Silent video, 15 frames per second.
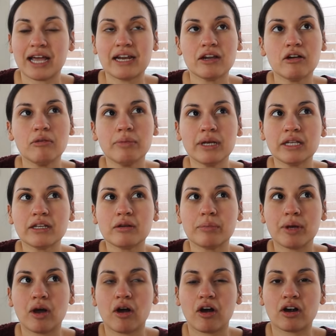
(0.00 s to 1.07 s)
I know it'll be a little
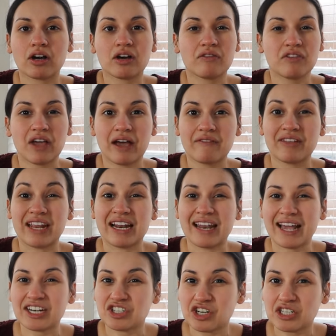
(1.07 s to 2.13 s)
bit harder if you have an
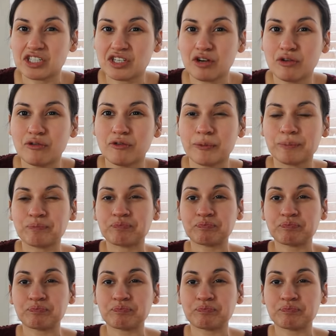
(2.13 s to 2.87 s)
electric stove.